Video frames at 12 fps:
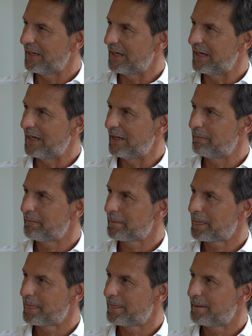
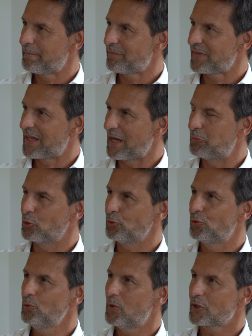I bought
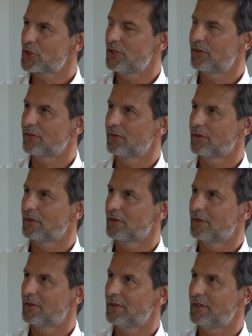2 watches
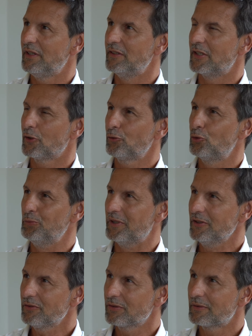in the last 2
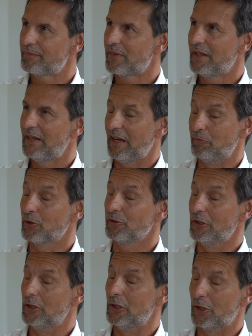months. I've bought
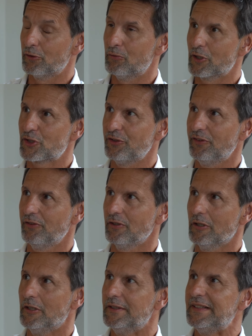a lot of watches this year.